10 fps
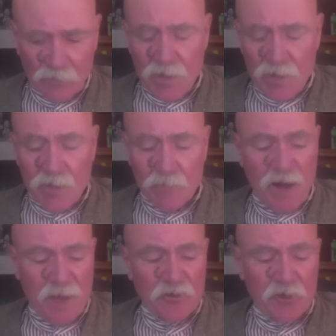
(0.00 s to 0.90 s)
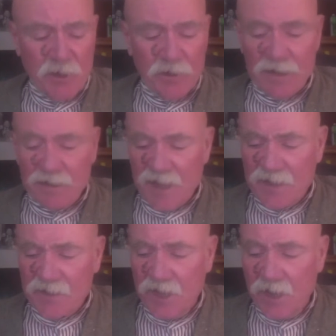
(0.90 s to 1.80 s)
populated at that
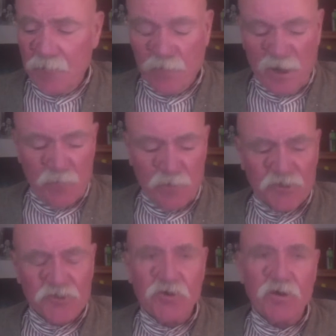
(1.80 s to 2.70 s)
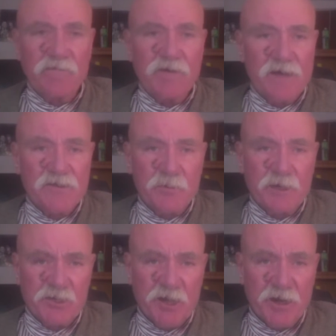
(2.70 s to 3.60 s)
time by a mixture of
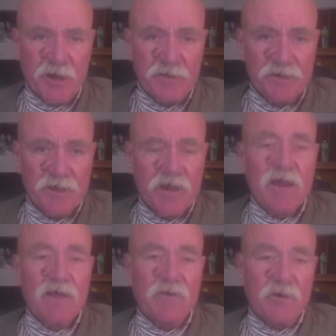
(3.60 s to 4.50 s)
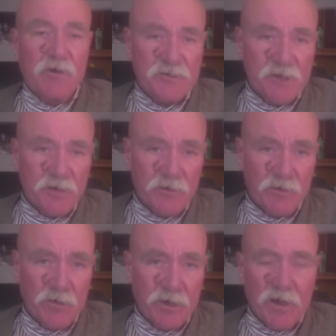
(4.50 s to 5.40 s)
Azerbaijanis, various other
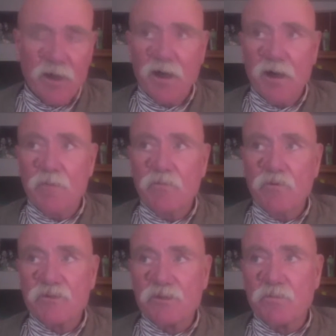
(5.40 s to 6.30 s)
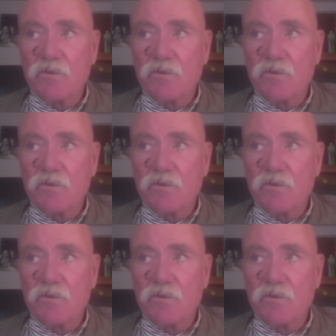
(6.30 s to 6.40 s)
Muslim